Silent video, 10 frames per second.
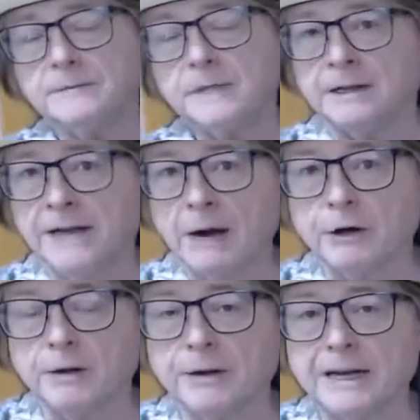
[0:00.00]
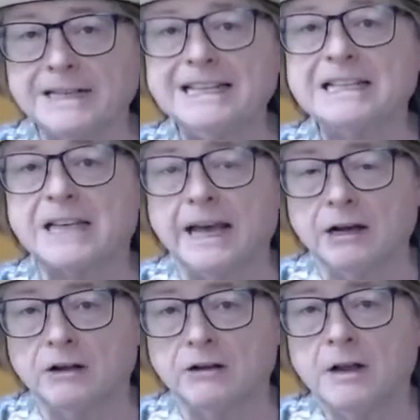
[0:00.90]
now we're going to play D
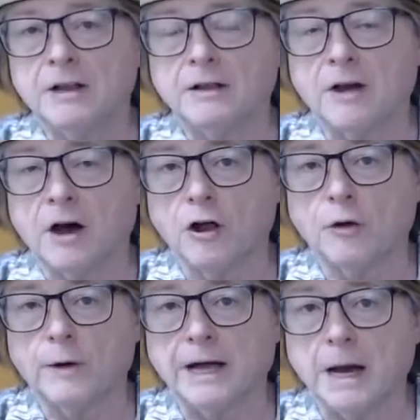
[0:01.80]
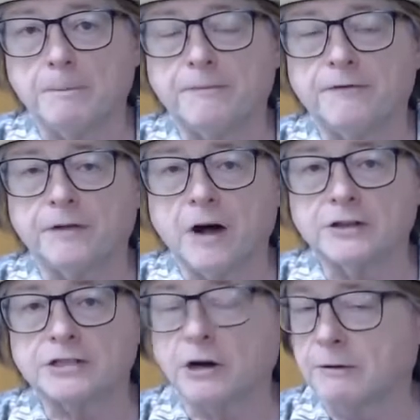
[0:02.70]
scale all the way up,
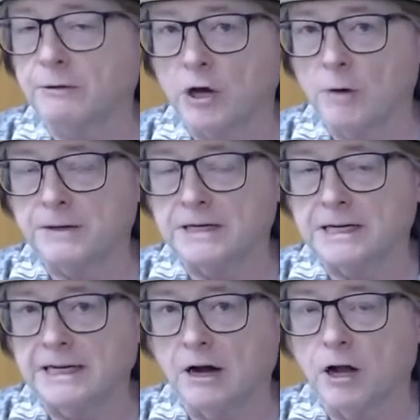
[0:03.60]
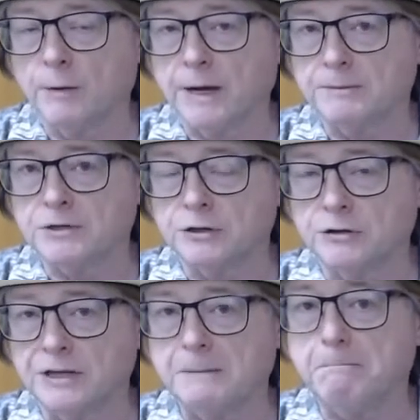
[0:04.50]
starting with the open D, all the way up to
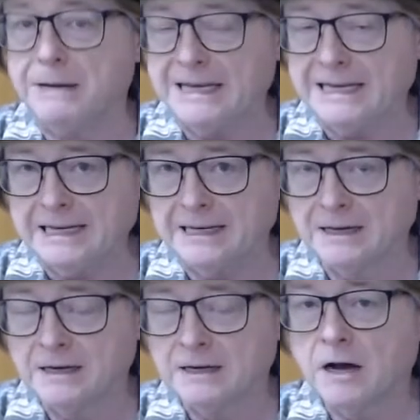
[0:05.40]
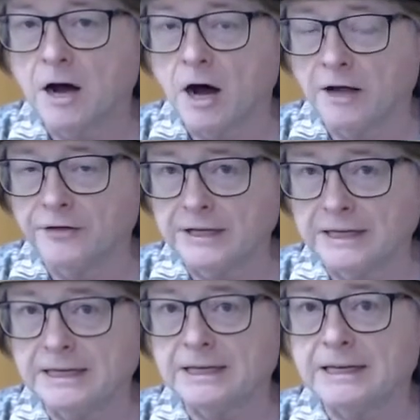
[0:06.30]
the B on
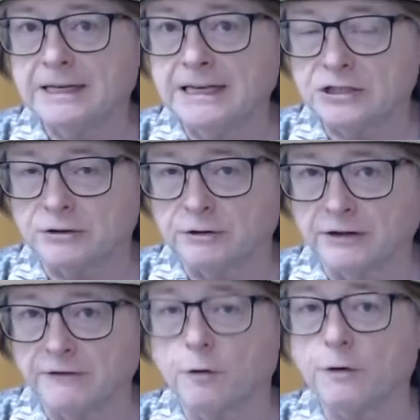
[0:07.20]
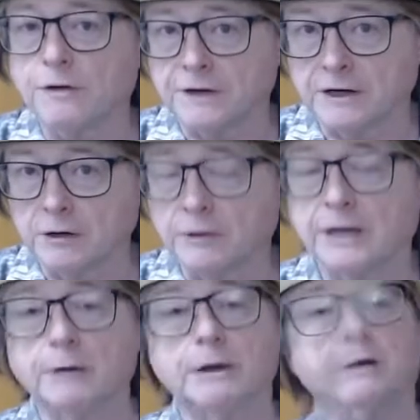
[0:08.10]
the E string, the 4th finger.
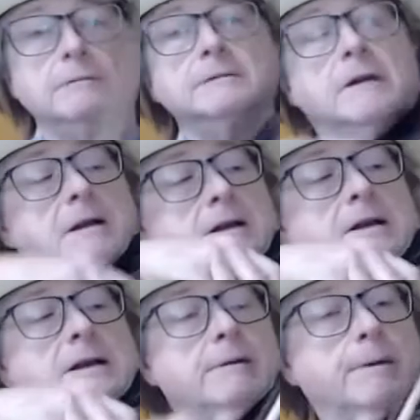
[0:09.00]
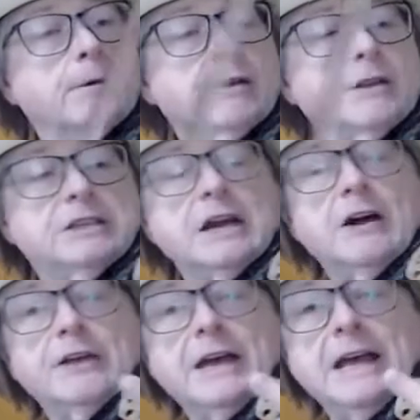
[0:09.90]
Okay, here we go. And remember
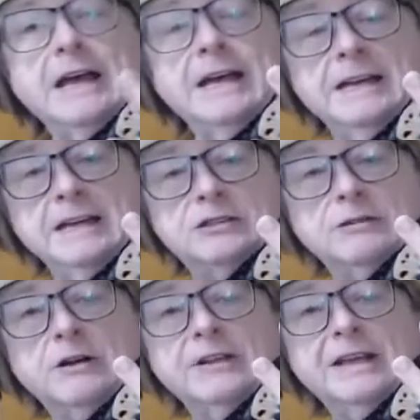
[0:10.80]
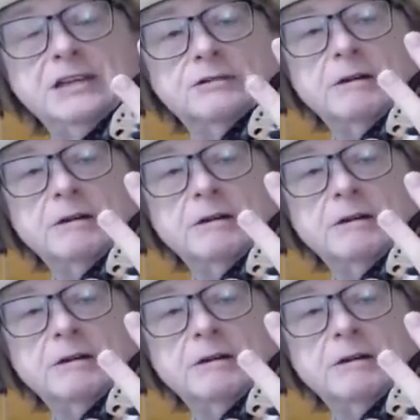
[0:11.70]
on the A and E on the E string,